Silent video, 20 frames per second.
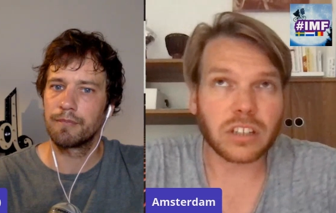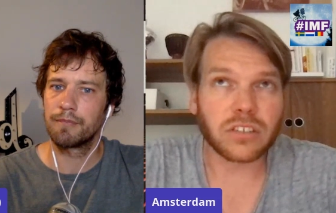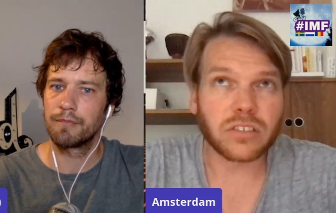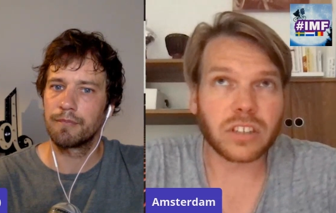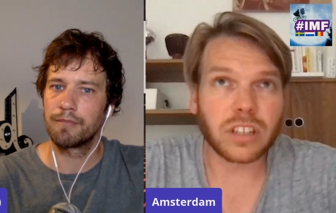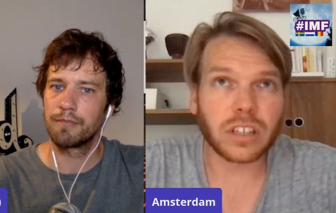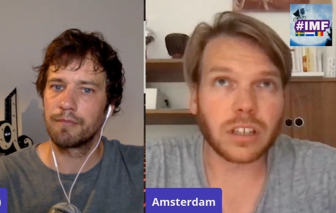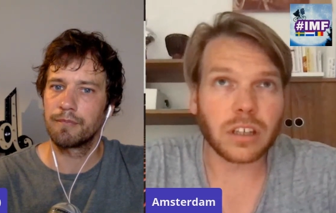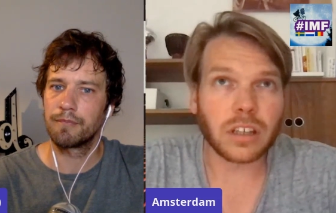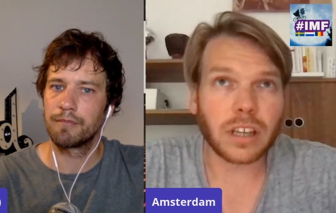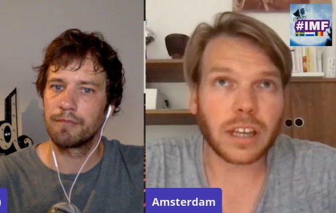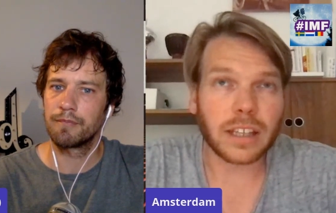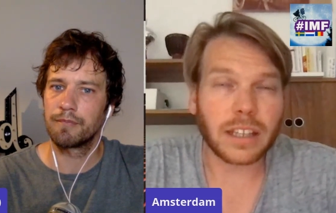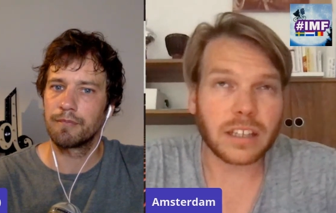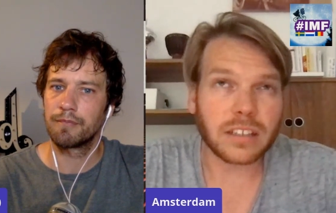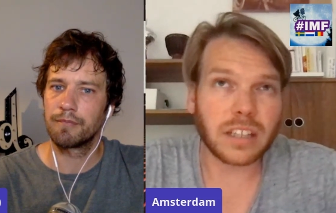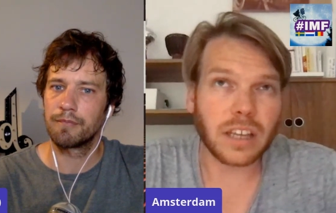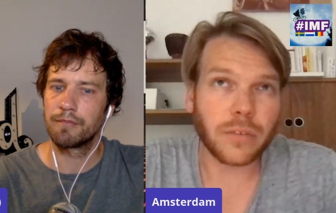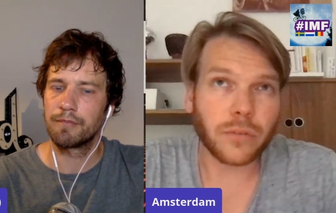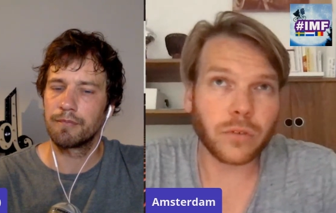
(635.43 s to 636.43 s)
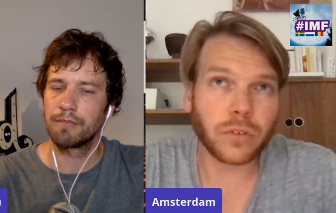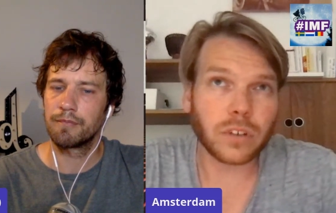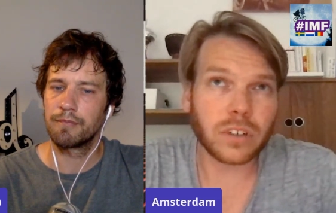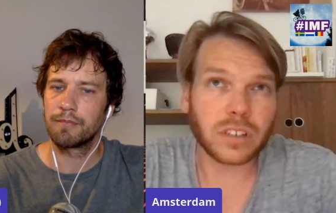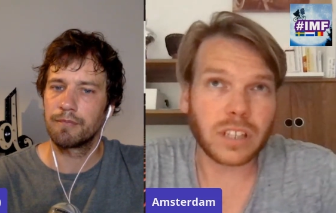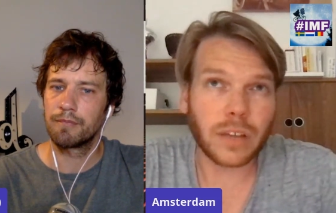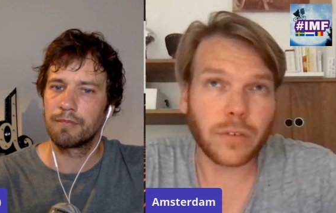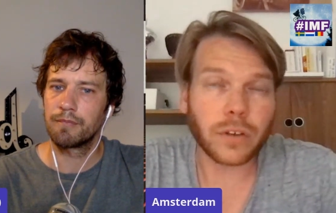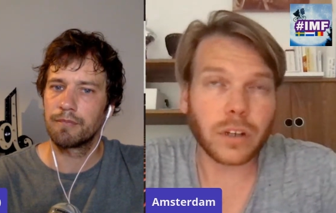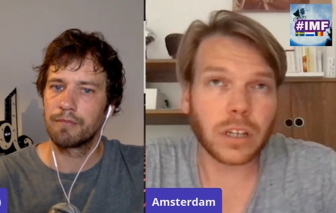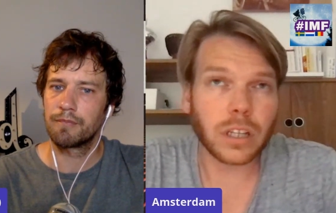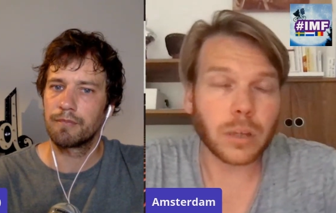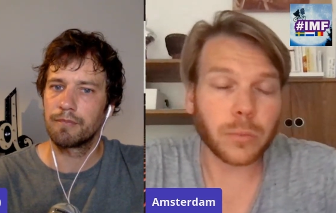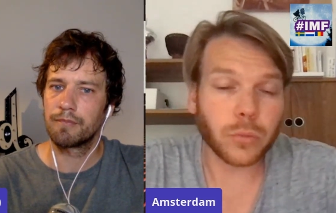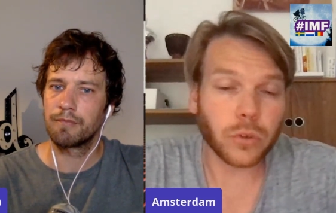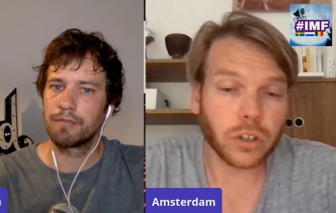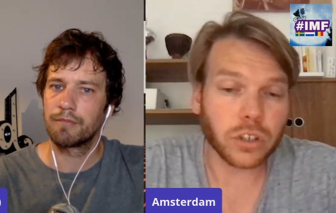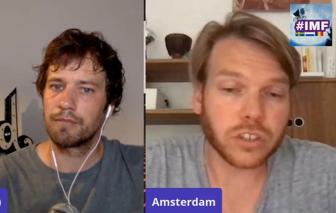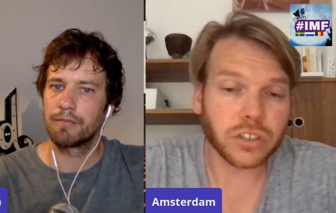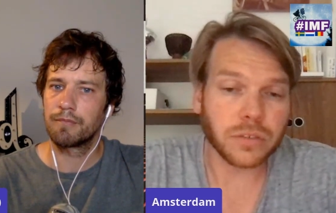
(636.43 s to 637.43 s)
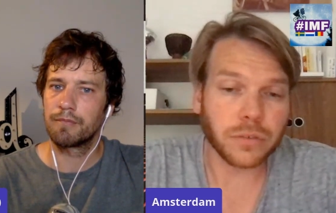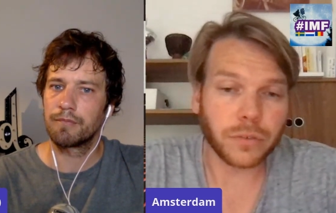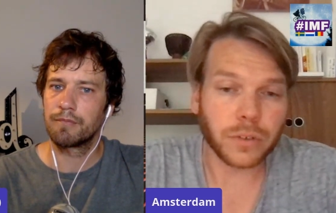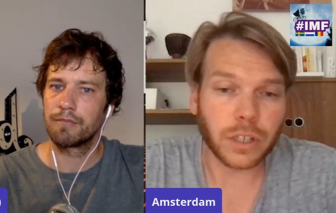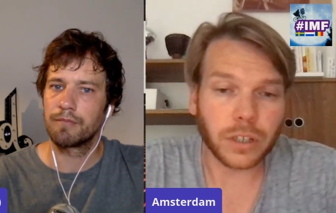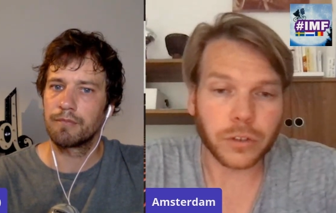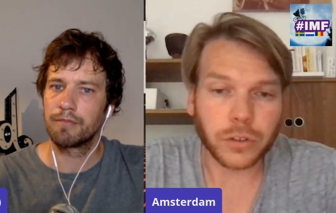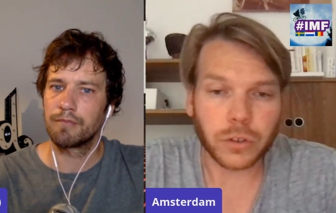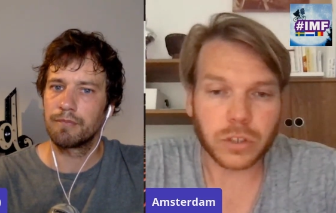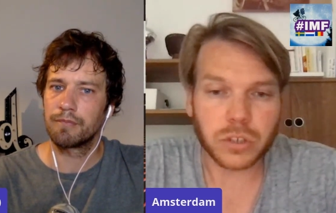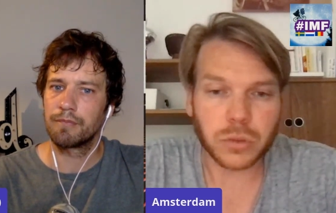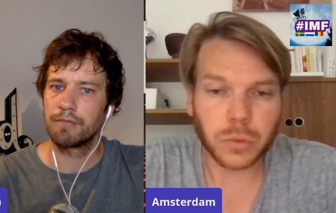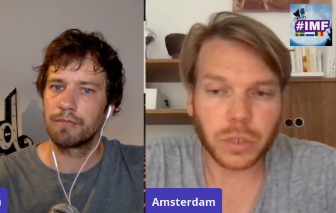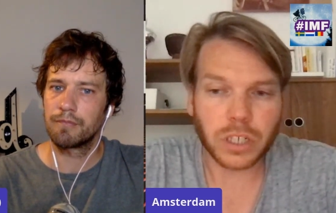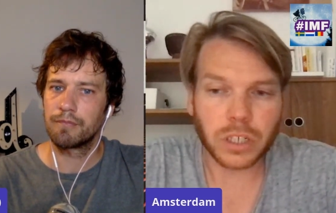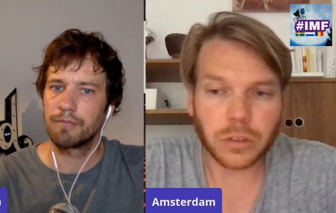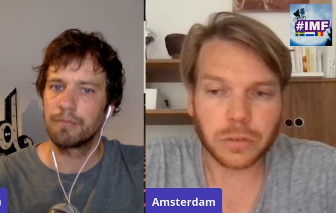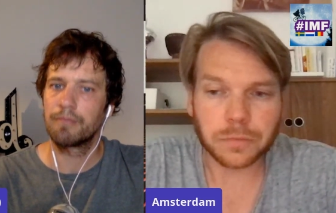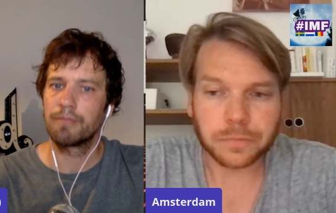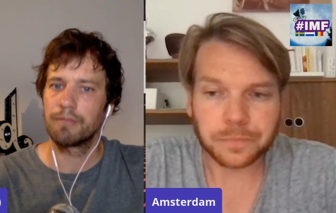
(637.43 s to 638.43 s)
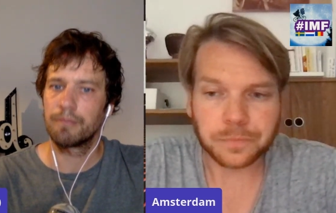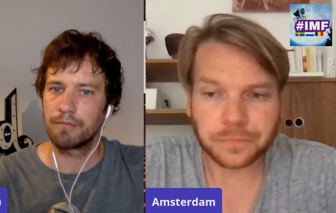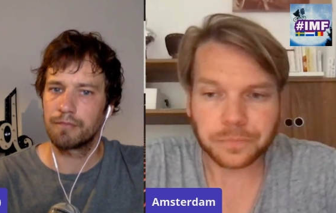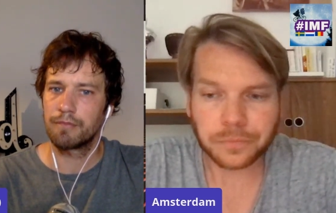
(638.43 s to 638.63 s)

Speaker 1: it's there's def- definitely production value as well.